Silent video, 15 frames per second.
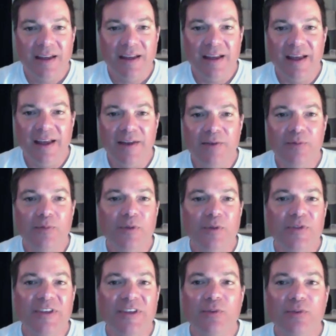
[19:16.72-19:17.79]
And with
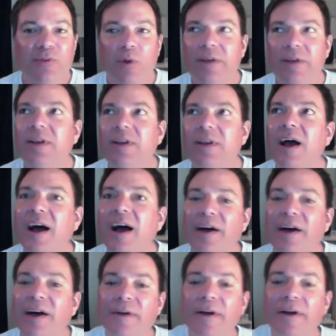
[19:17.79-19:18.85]
this one, a
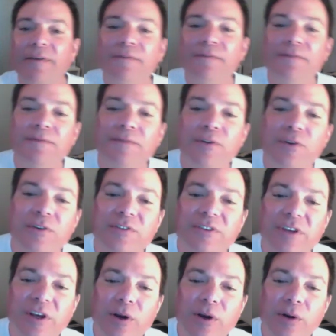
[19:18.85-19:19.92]
few years
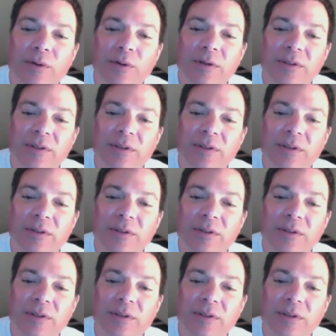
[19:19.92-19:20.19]
ago,